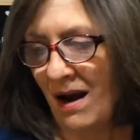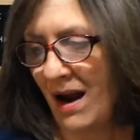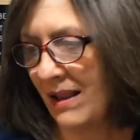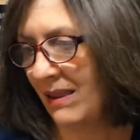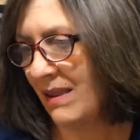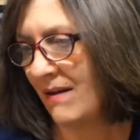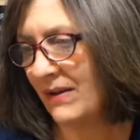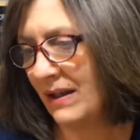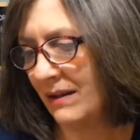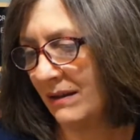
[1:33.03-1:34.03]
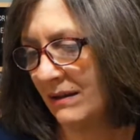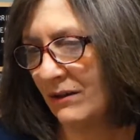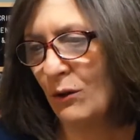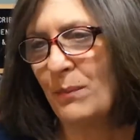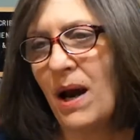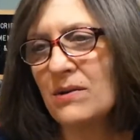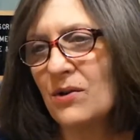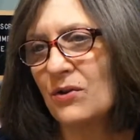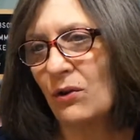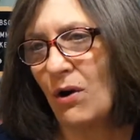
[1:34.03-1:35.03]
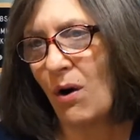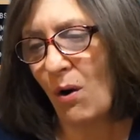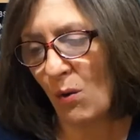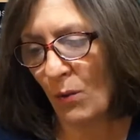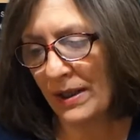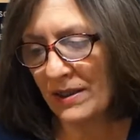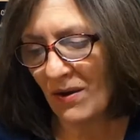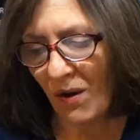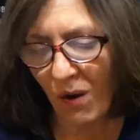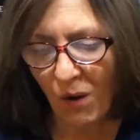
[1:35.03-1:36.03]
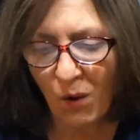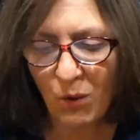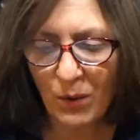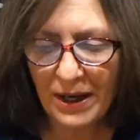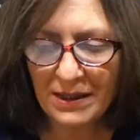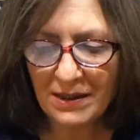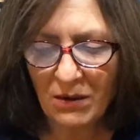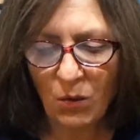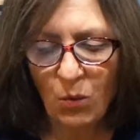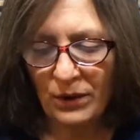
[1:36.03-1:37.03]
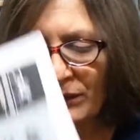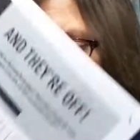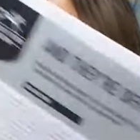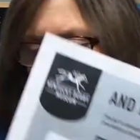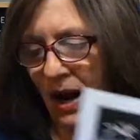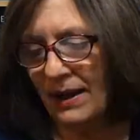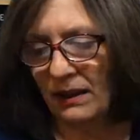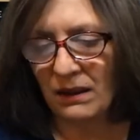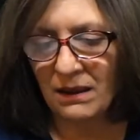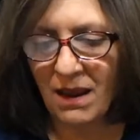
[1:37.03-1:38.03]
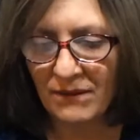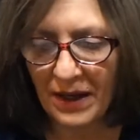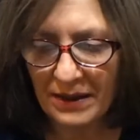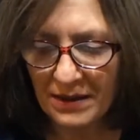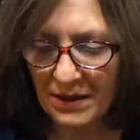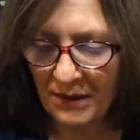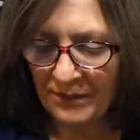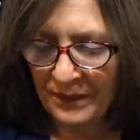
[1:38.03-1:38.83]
I love it. Their boxes are always wonderful. I love it.